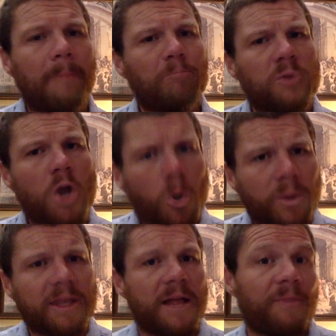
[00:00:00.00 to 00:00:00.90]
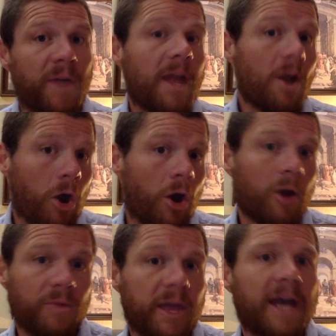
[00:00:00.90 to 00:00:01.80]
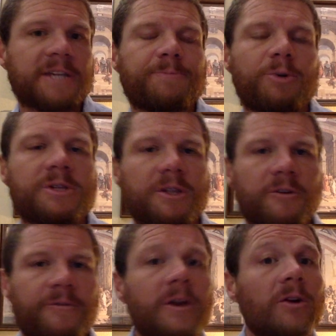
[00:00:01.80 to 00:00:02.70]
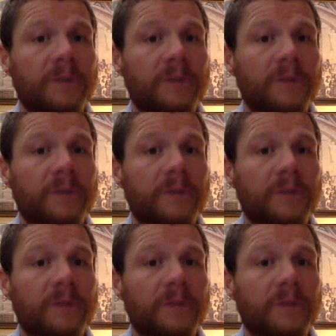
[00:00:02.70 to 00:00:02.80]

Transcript: knowing that they are the experts in their field.